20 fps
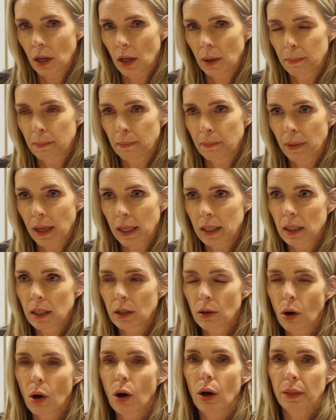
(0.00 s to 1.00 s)

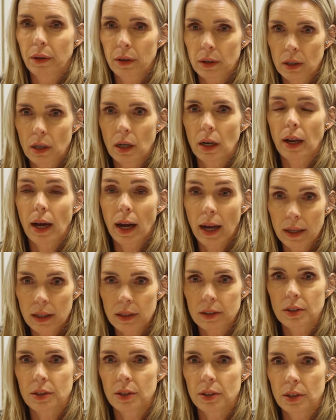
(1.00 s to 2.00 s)
many other
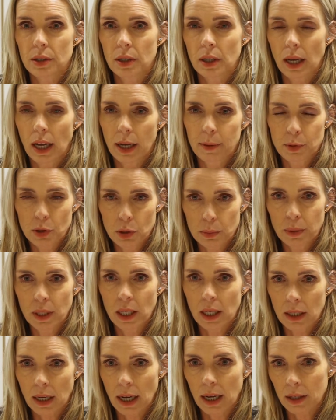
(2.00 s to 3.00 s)
clients came to me
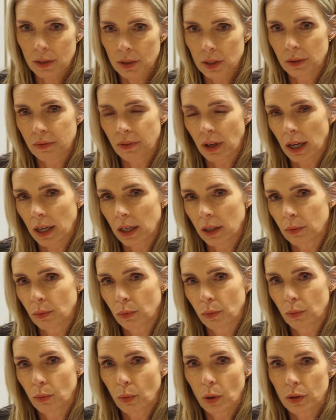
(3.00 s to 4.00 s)
and asked if I
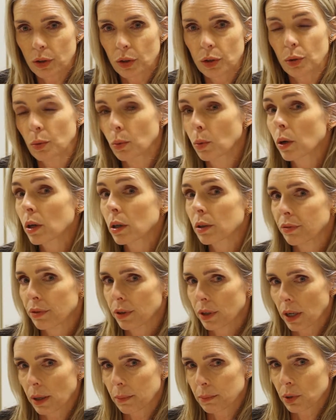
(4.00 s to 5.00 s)
wanted to work for
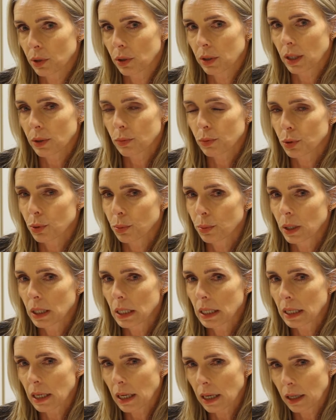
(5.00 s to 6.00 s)
them. So that was
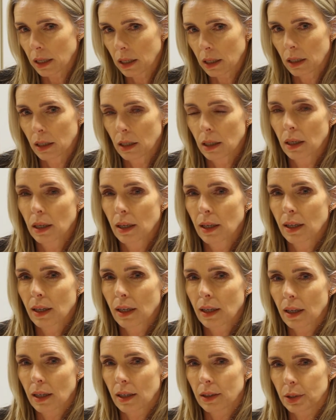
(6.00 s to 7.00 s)
really like
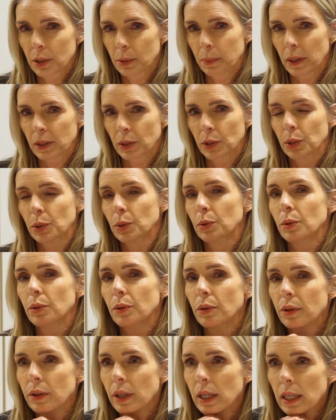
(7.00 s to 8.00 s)
a special
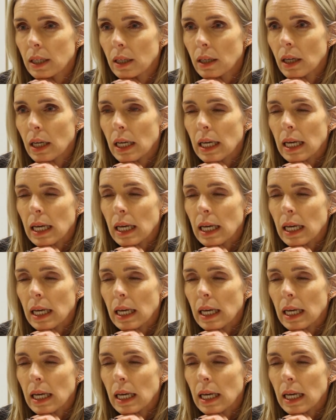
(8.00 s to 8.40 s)
thing.